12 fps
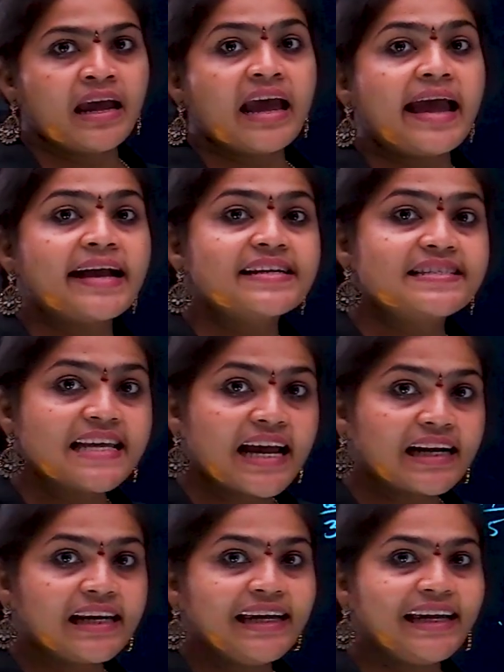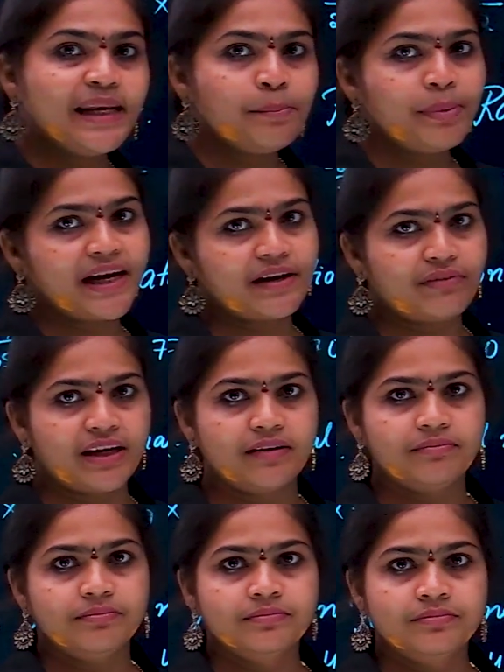Exactly in between.
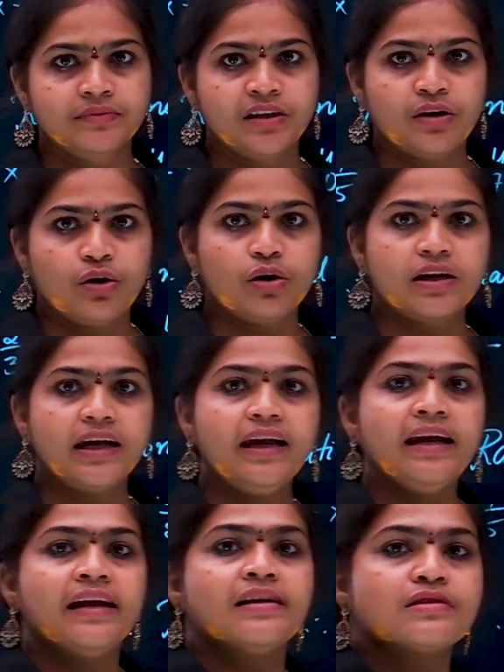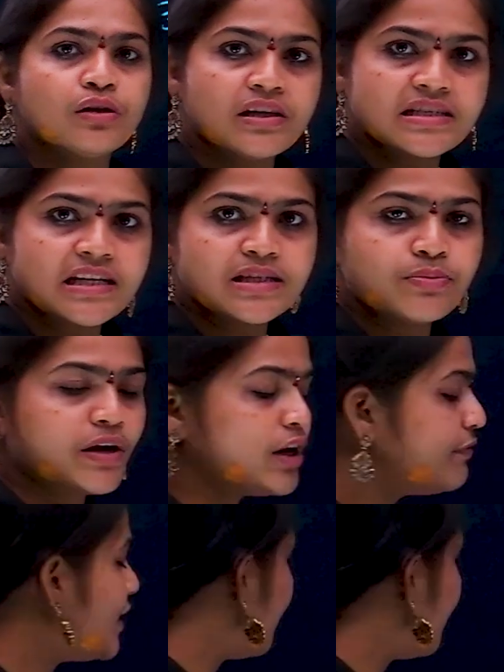Okay. So this is one of the